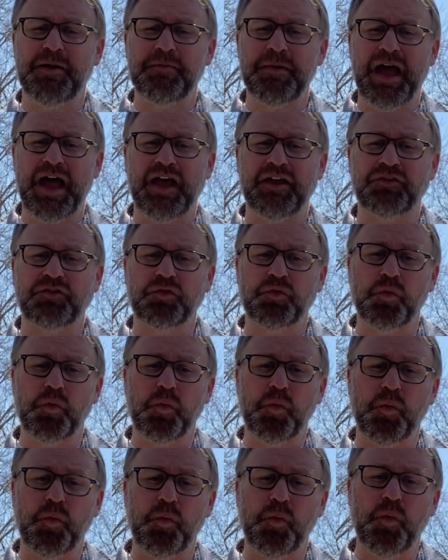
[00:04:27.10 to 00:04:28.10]
as
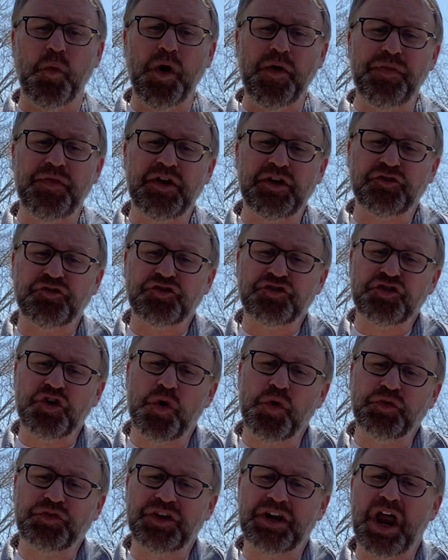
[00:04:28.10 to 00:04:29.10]
one that
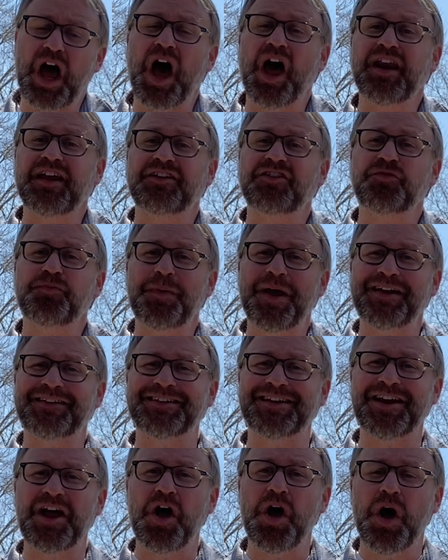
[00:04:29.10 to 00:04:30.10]
shows an
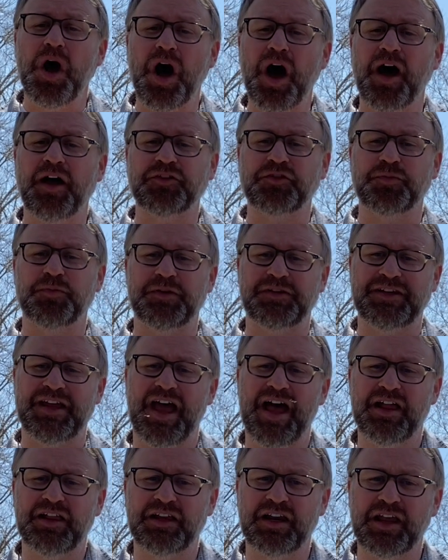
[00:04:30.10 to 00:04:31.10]
unexpected
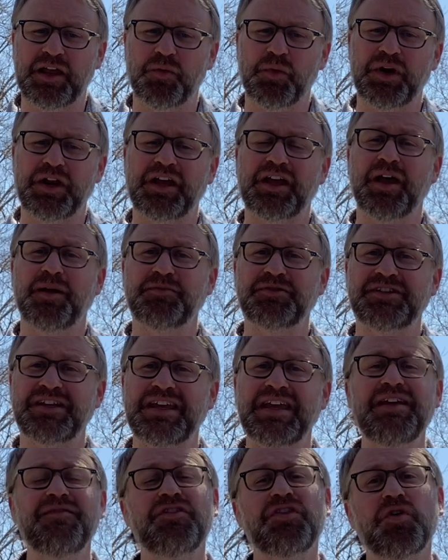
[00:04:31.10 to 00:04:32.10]
hospitality when it comes to
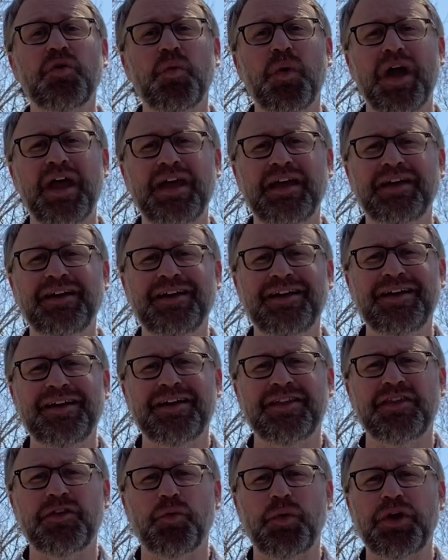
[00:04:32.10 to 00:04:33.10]
even the way
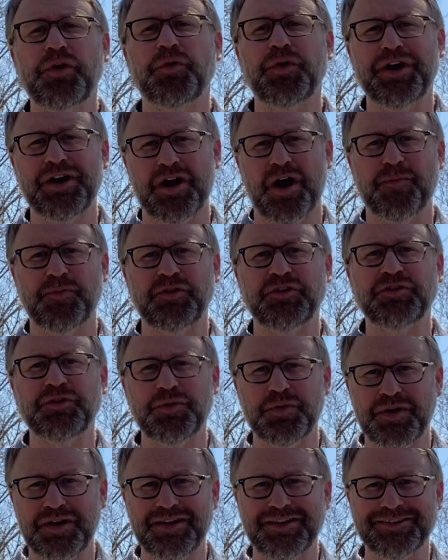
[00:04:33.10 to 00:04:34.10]
that we create
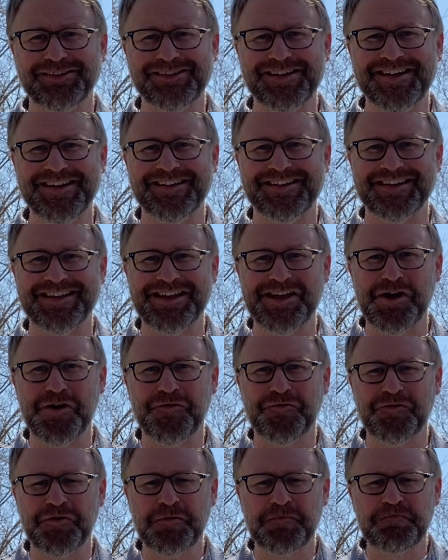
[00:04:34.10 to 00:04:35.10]
opportunities to give.
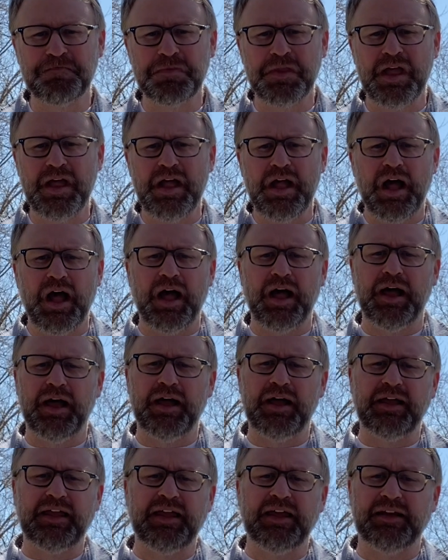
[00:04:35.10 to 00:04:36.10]

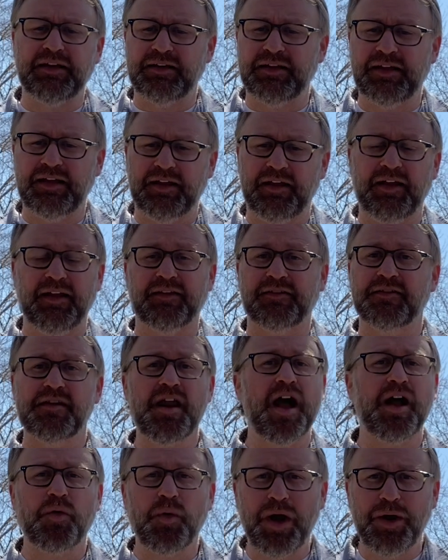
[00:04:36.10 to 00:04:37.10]
Again, it's
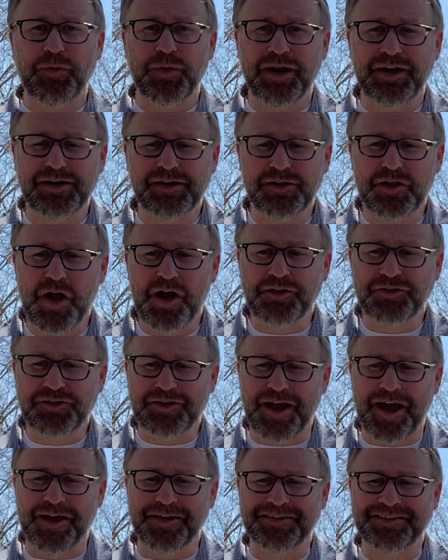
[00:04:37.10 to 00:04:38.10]
not quite ready to launch
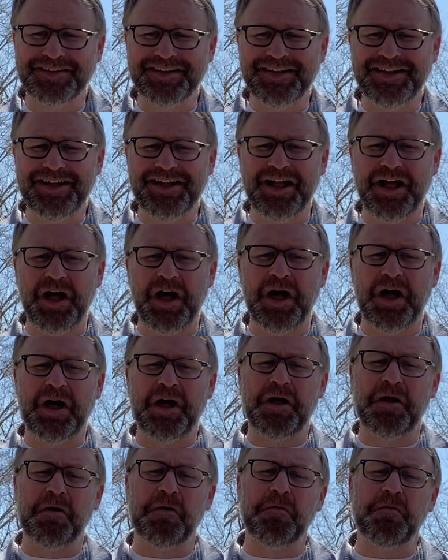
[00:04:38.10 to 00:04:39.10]
yet,
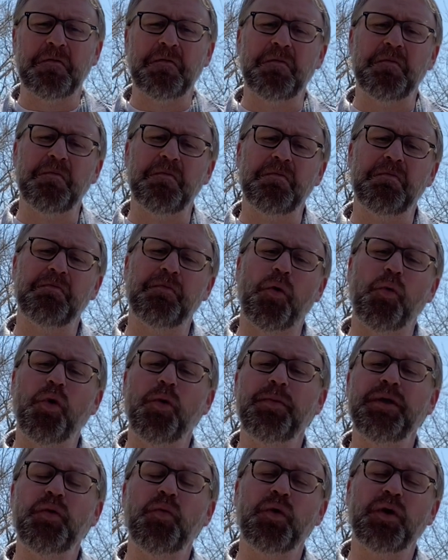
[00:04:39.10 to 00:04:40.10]
but we'll
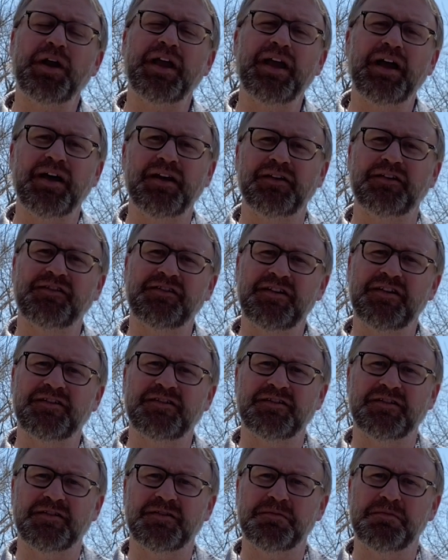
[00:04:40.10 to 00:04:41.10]
be working on a
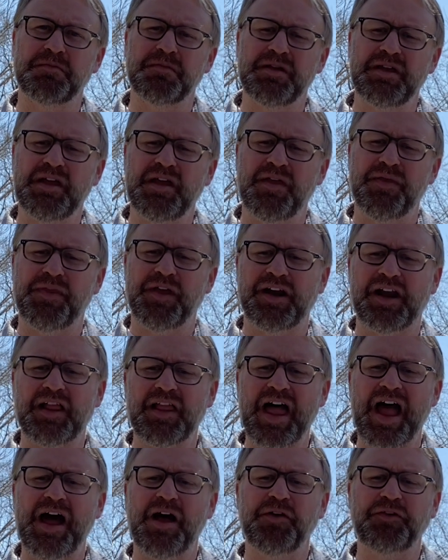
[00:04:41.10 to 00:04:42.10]
system that
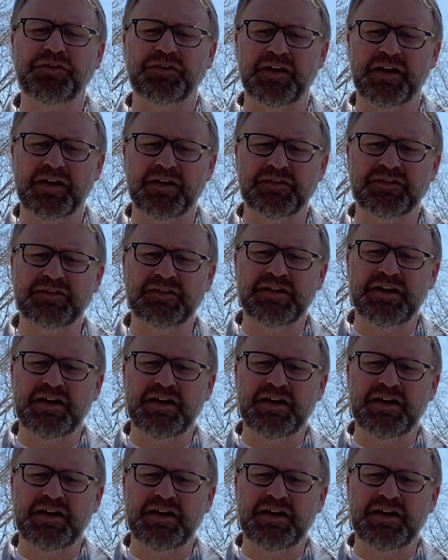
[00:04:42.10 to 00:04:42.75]
allows us